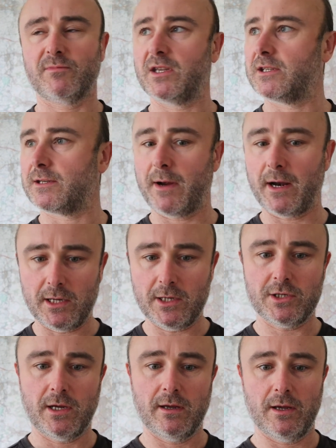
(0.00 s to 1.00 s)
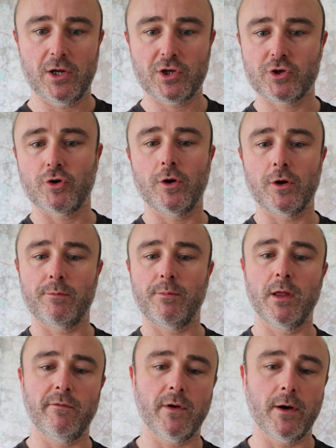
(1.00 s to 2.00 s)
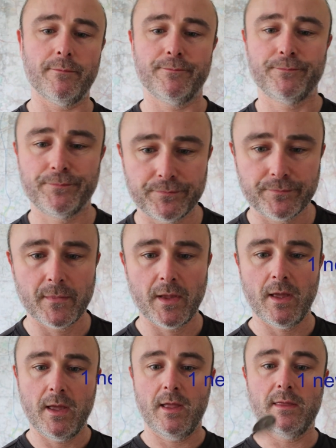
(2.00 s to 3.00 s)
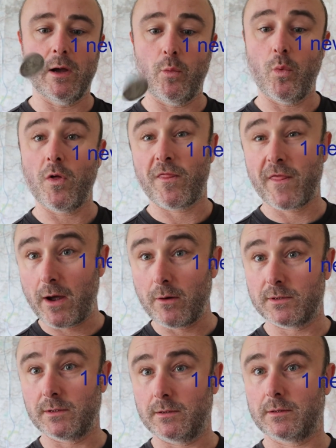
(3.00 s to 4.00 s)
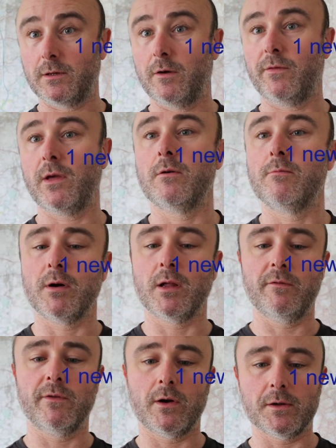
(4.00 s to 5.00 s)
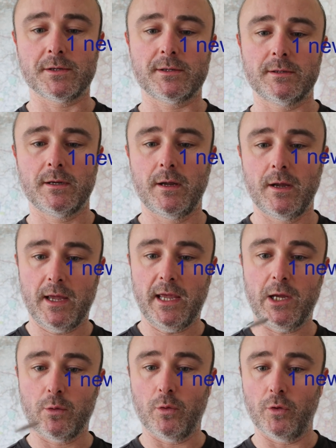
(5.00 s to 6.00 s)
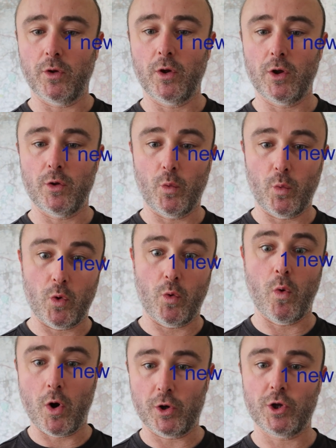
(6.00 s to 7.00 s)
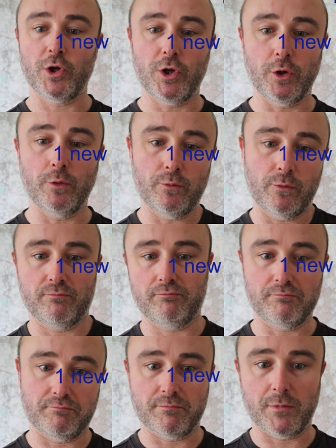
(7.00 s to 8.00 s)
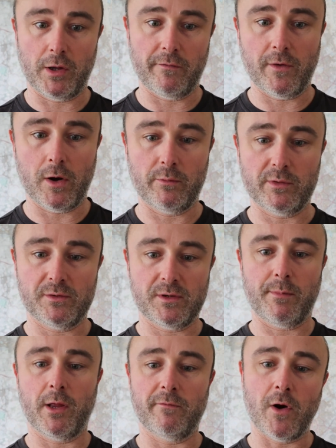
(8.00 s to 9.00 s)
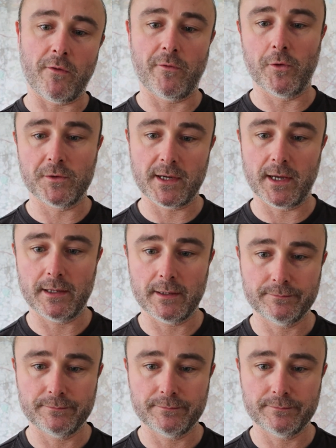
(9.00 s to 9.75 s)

Spanish, strong Bolivar. Now 1,000 of the old Bolivars equaled the one new Bolivar, which is the Bolivar Fuerte.